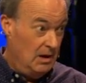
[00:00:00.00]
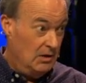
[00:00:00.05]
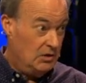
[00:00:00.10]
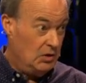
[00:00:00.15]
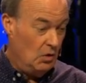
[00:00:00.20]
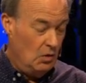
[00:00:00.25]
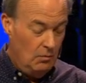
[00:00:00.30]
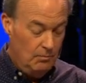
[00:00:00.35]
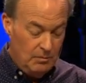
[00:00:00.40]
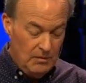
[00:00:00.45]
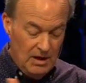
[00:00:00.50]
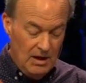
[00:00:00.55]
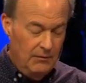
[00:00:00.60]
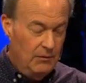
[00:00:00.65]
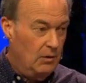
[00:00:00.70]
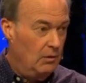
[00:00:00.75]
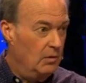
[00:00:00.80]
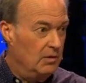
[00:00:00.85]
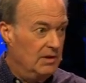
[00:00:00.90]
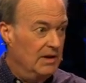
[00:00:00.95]
So
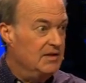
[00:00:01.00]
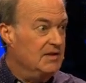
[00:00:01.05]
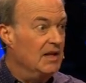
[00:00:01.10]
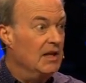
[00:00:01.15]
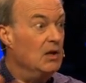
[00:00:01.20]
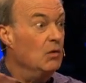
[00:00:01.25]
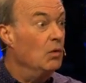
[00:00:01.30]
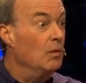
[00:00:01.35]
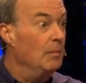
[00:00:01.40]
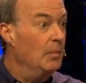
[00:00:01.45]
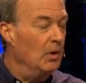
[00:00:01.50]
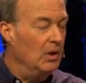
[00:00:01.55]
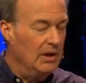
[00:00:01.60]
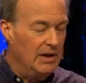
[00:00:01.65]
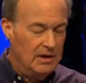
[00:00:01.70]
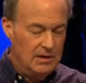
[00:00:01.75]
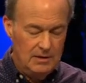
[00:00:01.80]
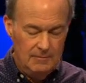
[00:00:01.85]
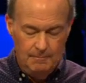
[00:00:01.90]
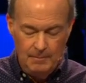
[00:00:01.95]
let's say you were
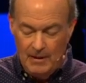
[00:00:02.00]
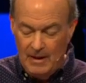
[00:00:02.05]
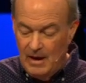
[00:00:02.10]
bullied.